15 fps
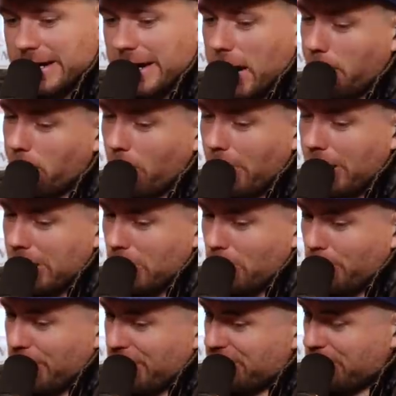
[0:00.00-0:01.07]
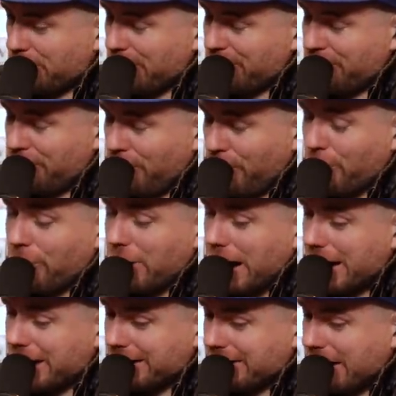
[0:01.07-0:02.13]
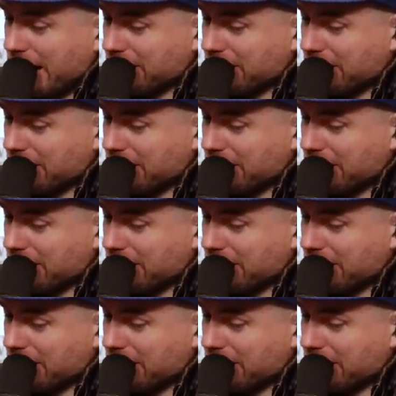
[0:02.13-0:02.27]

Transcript: you, Carmel wasn't too impressed at my funeral antics